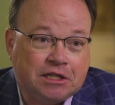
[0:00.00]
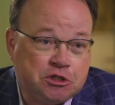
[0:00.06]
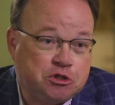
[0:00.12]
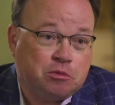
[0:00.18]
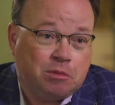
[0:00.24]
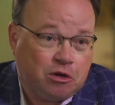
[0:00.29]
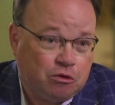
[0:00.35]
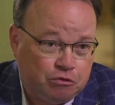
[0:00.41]
an
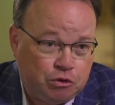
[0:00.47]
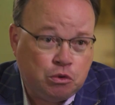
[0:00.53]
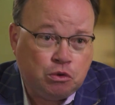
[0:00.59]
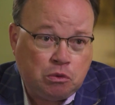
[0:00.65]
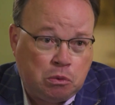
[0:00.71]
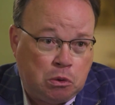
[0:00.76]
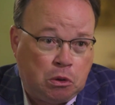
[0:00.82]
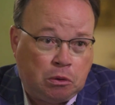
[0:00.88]
instrumental view
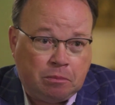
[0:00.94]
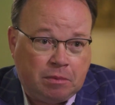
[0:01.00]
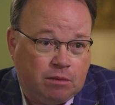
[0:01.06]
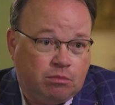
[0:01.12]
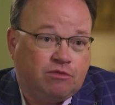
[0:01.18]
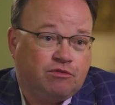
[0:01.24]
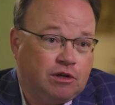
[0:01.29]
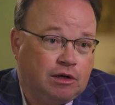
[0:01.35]
of the world and
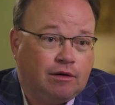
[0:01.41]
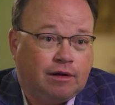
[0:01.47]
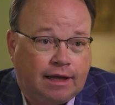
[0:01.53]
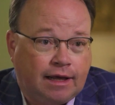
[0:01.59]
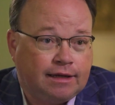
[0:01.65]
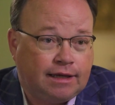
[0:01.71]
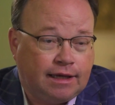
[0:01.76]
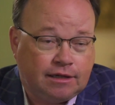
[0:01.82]
maybe figure out
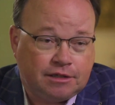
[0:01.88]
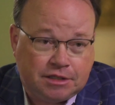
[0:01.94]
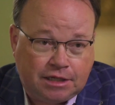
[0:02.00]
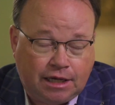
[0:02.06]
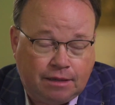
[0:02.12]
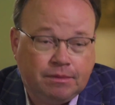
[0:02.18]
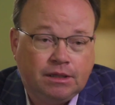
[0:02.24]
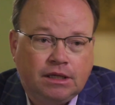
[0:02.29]
how to get a
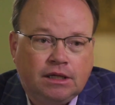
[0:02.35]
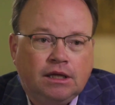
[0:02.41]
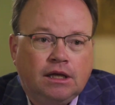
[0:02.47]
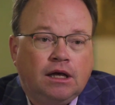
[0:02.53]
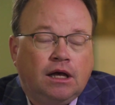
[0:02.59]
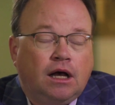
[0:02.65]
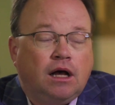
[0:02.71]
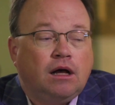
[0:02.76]
job.
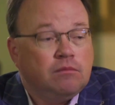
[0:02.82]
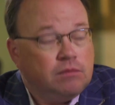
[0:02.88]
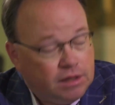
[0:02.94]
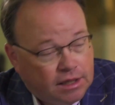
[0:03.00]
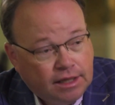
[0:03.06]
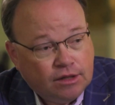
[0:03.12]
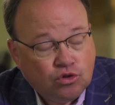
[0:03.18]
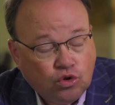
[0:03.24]
Um,
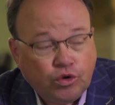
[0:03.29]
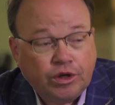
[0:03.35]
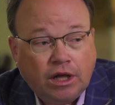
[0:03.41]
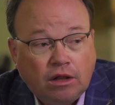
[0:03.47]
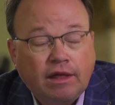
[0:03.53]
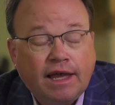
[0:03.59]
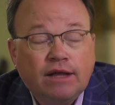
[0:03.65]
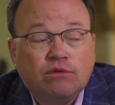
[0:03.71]

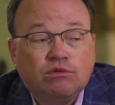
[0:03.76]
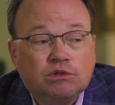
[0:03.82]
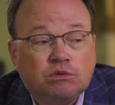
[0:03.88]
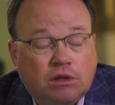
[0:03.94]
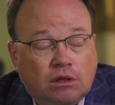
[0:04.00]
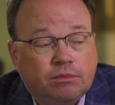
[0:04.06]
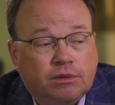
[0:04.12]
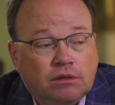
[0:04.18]
learning a language
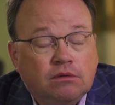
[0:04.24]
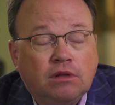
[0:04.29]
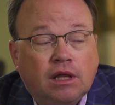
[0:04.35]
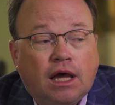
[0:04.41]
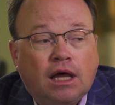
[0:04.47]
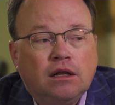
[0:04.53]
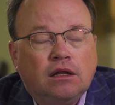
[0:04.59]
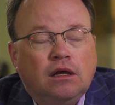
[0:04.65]
will help you do
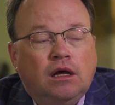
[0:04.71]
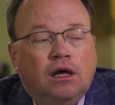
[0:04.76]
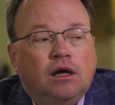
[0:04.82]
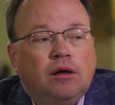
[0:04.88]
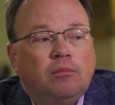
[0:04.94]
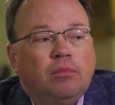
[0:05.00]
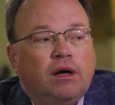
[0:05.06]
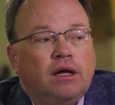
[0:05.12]
that.
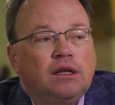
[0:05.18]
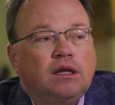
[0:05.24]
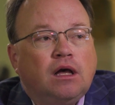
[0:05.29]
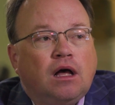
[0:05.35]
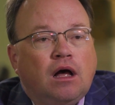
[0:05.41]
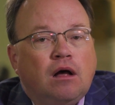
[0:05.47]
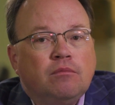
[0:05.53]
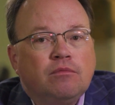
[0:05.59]
But
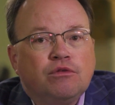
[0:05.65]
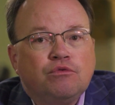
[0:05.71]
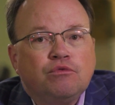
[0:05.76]
um,